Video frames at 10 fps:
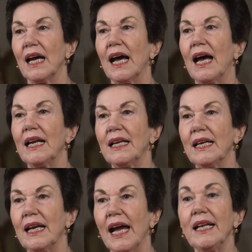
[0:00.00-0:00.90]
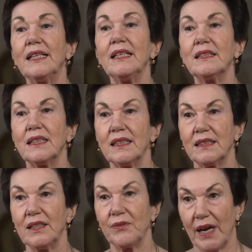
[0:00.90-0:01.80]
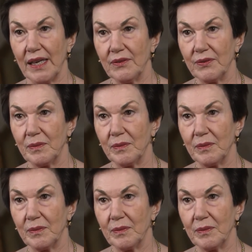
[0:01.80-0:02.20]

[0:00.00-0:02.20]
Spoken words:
and 1965.